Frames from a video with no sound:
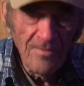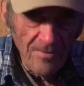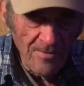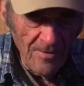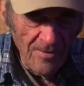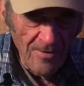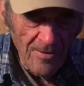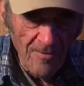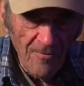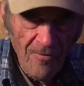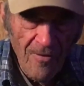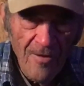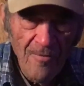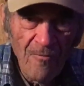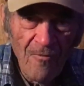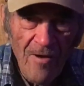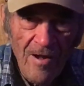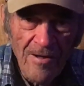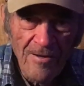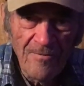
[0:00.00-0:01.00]
little red
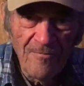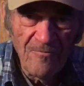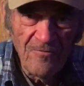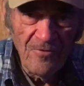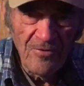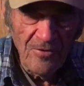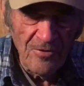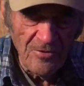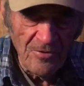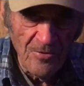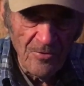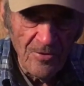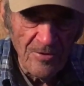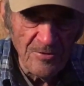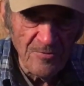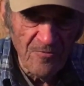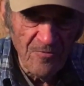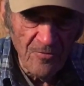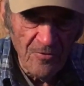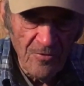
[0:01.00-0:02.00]
wagon full of toys
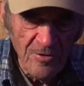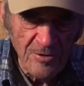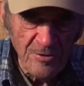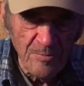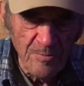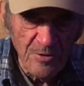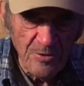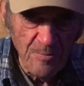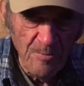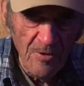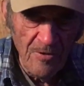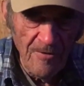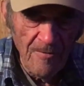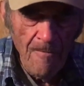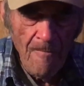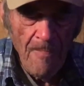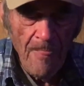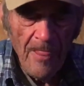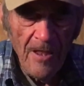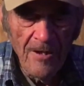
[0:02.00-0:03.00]
for Christmas, but
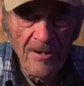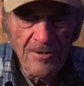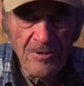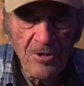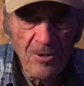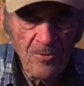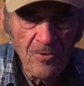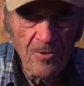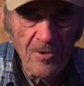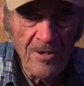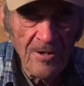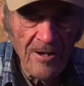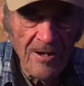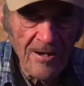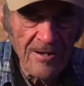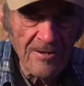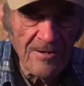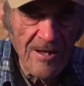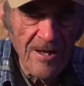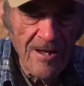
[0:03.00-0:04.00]
a toy
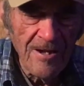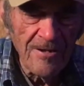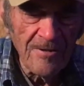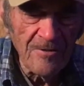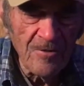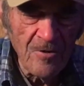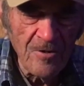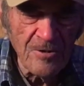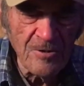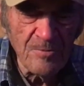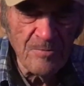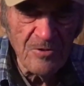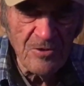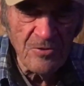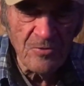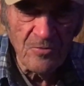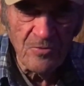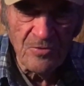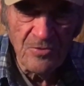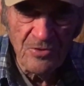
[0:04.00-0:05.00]
like that at Christmas
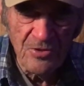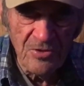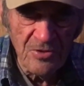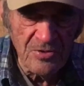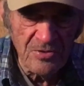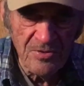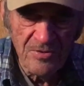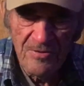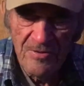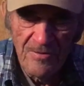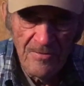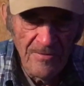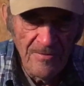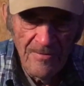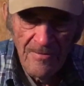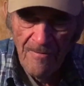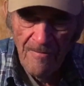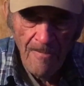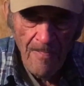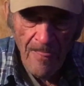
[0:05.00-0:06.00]
was just,
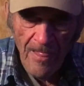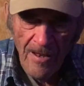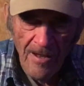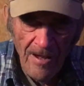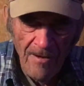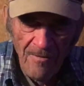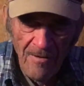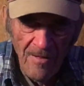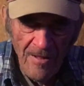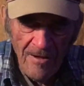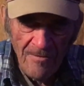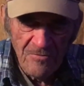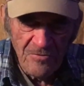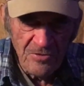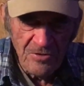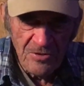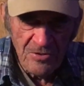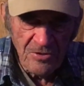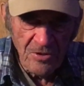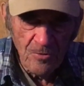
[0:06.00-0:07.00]
that was
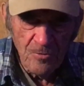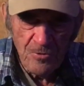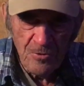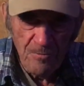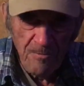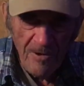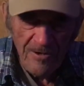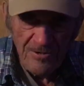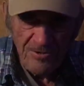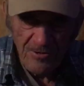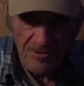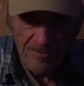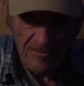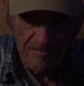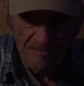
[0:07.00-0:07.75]
just so special.